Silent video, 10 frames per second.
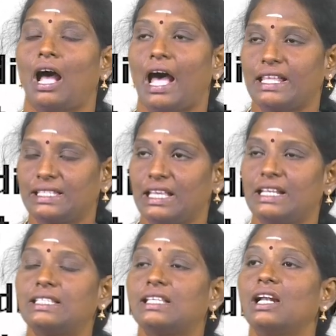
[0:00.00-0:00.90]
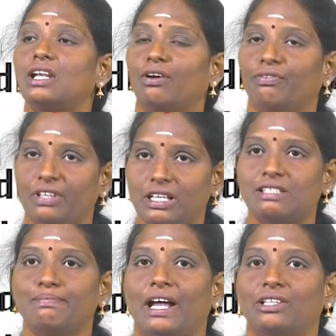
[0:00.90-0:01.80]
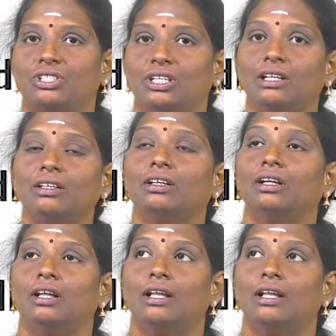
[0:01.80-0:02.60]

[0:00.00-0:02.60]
As a result of this matching,